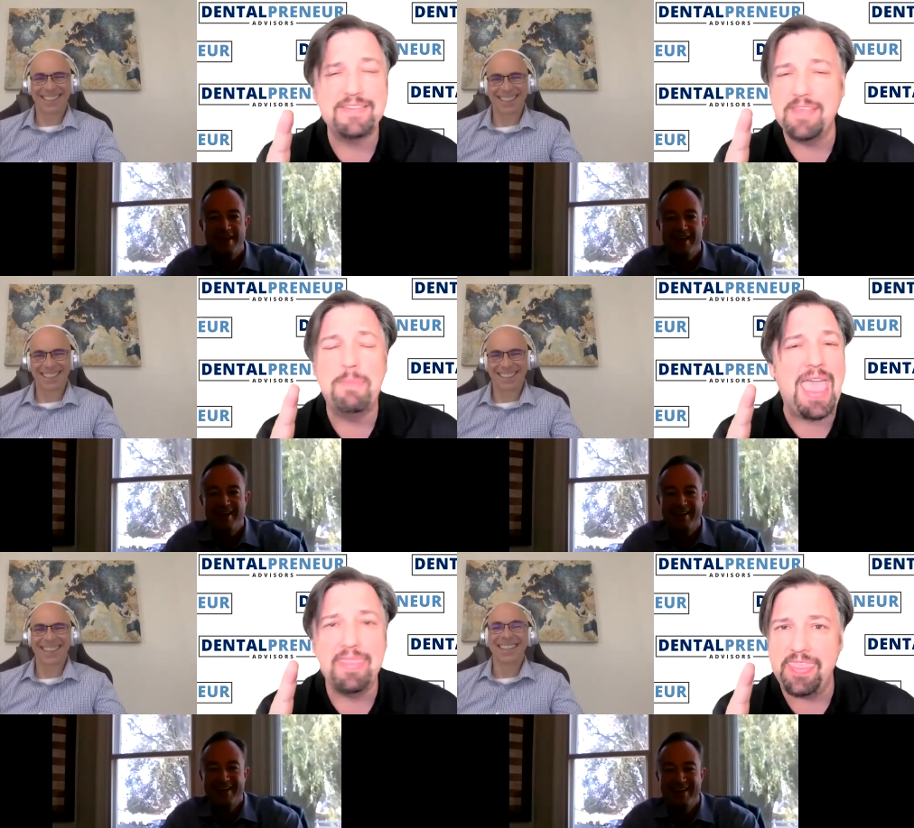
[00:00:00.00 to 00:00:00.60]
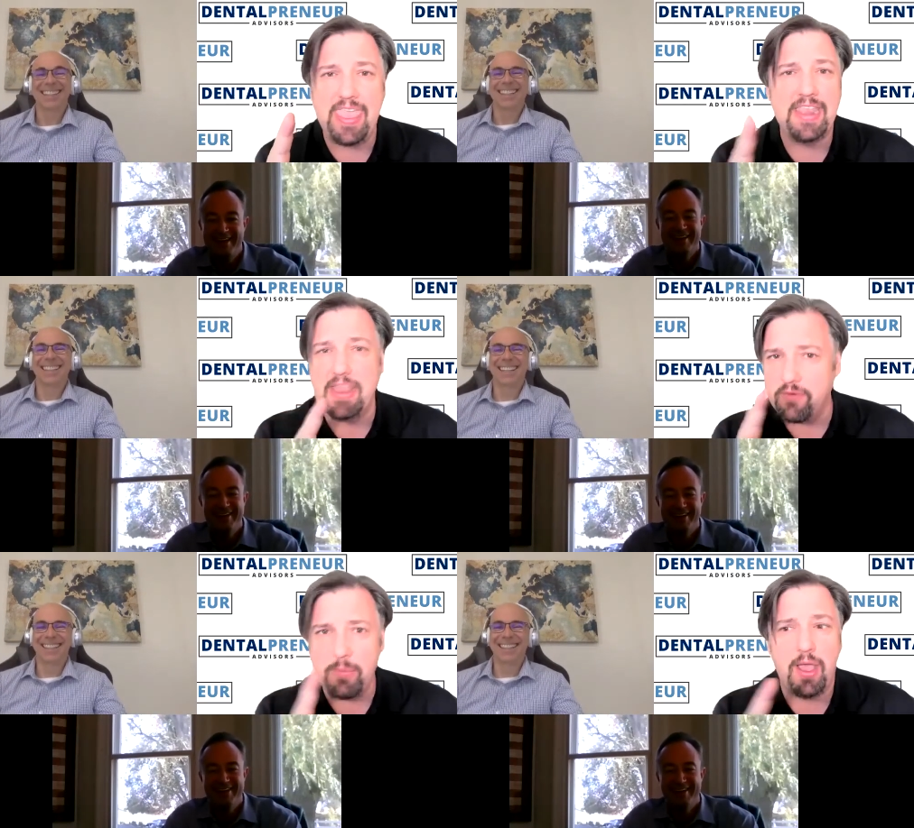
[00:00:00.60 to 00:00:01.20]
Speaker 1: that's yeah. a bad
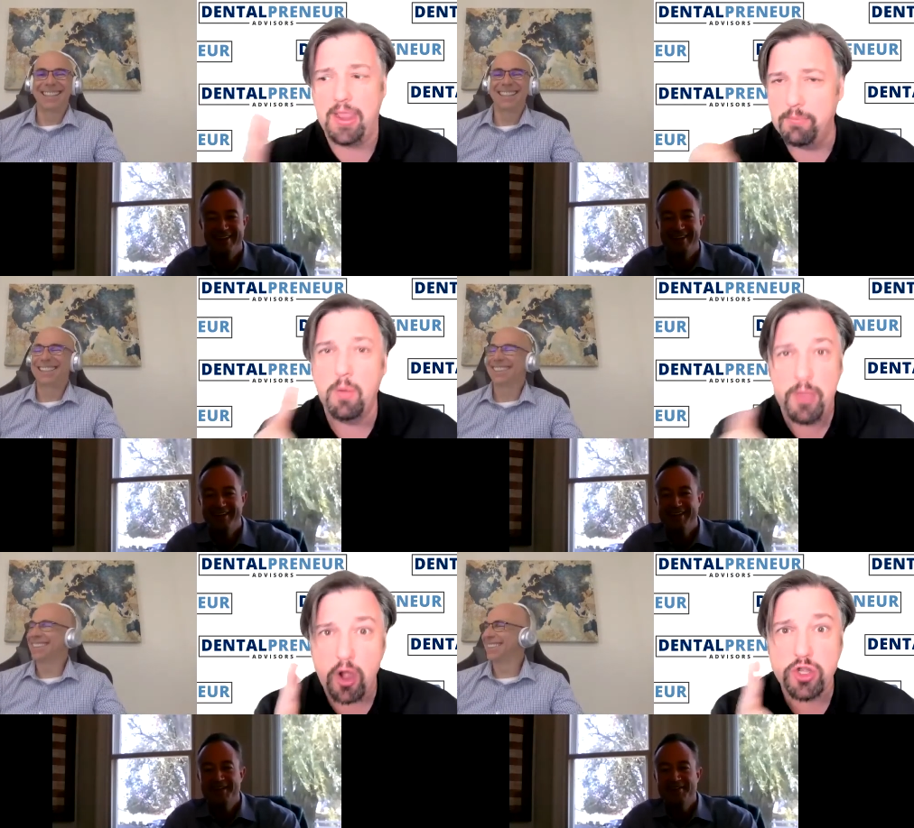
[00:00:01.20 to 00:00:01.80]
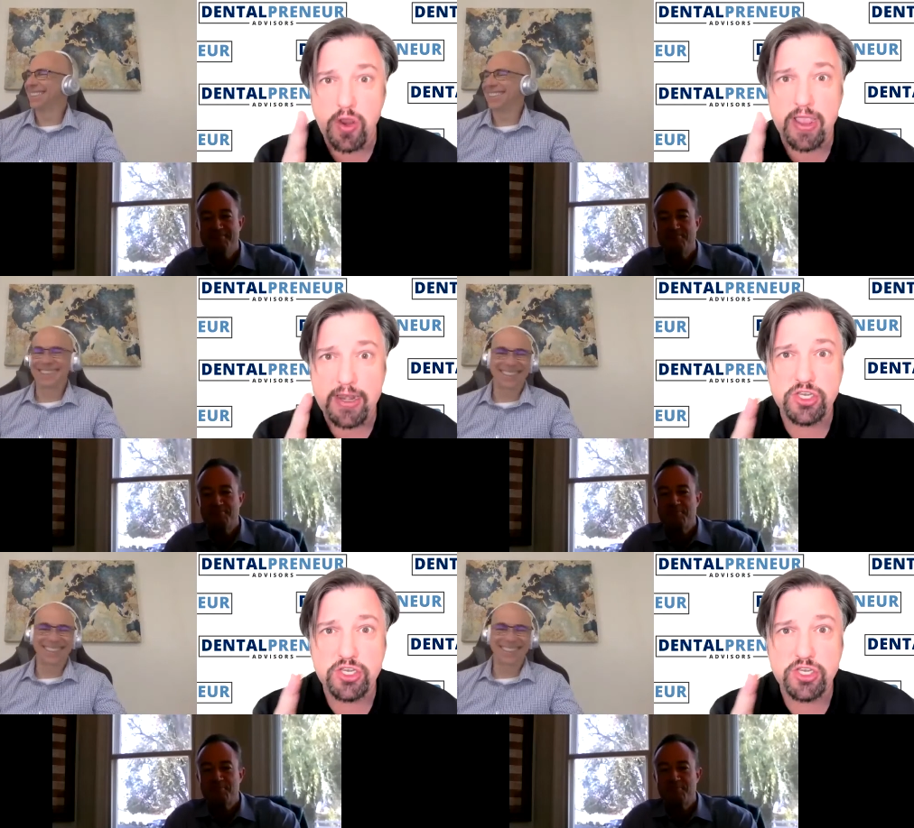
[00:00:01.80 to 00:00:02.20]
thing. Never mind. But we are trying